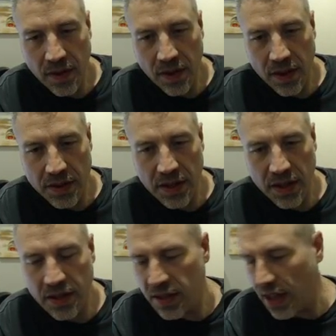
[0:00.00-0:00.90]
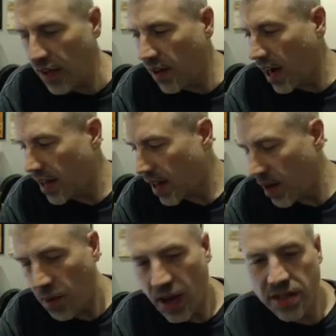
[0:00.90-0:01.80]
there's another guy that I
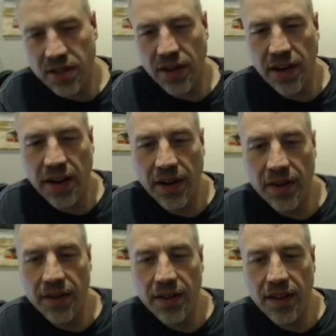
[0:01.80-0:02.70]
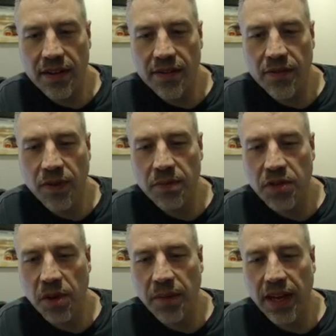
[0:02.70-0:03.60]
watched on here that's from
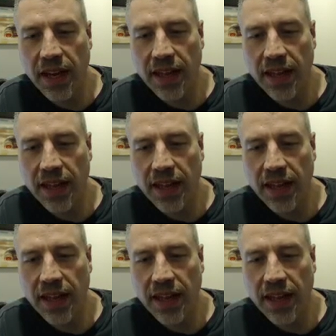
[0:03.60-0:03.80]
Germany.